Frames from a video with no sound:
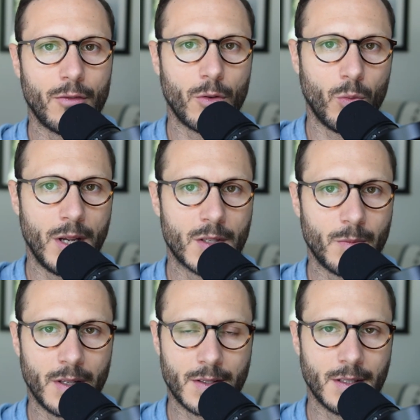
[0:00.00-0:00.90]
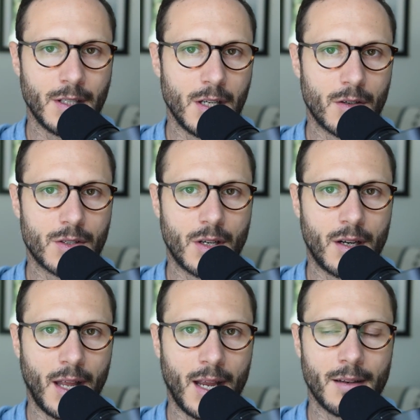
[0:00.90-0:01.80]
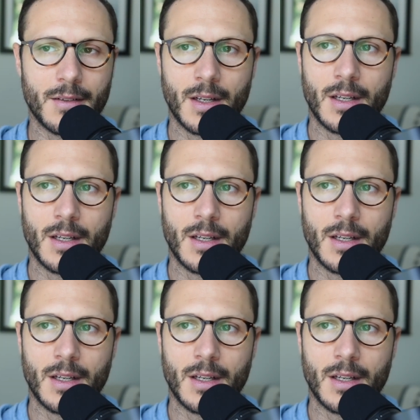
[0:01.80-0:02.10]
for weeks, months, and years on end.